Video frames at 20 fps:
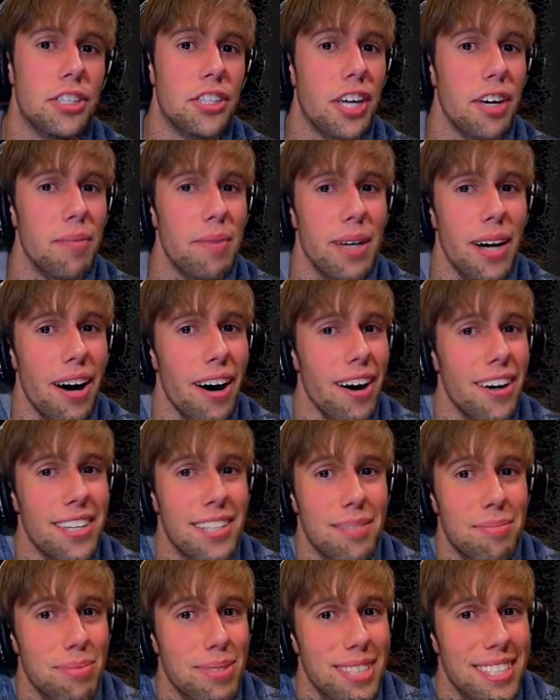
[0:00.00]
Just give me a
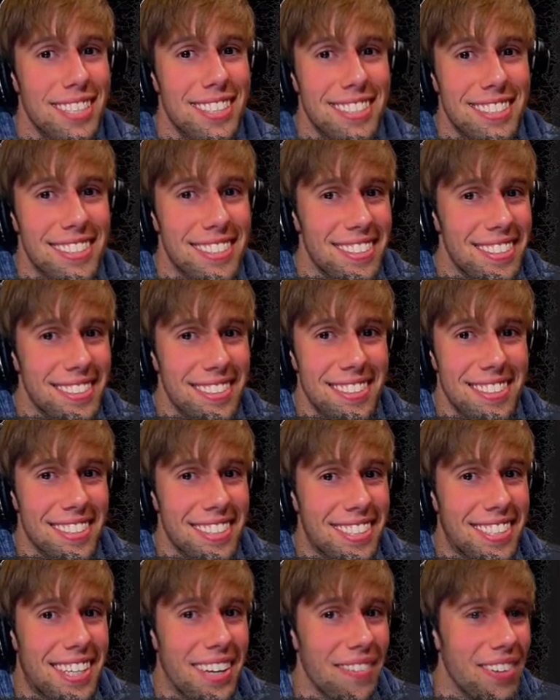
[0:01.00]
hug, please.
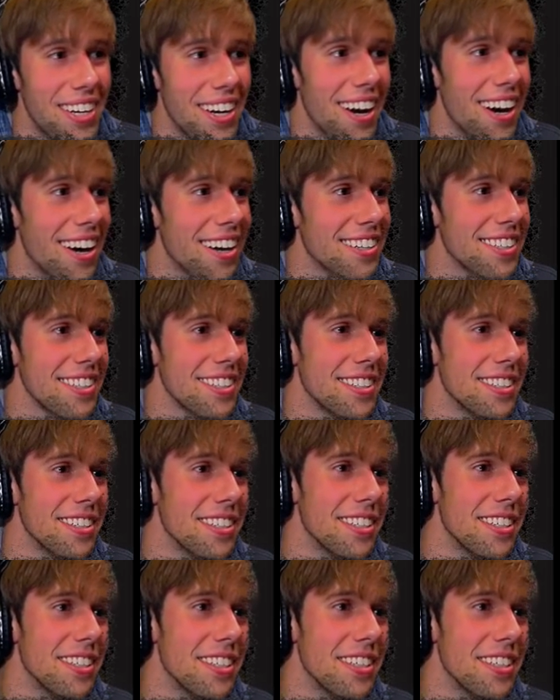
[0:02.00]
Just give me a hug.